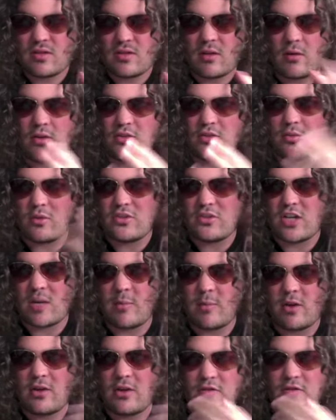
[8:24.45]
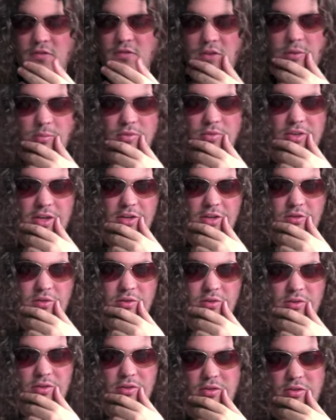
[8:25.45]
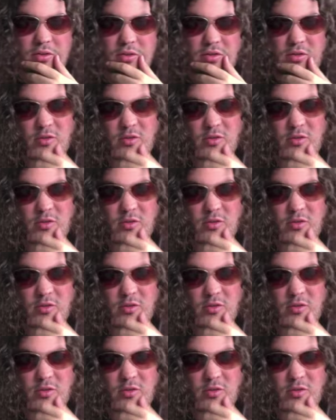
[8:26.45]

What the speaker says: other films that I enjoyed this year.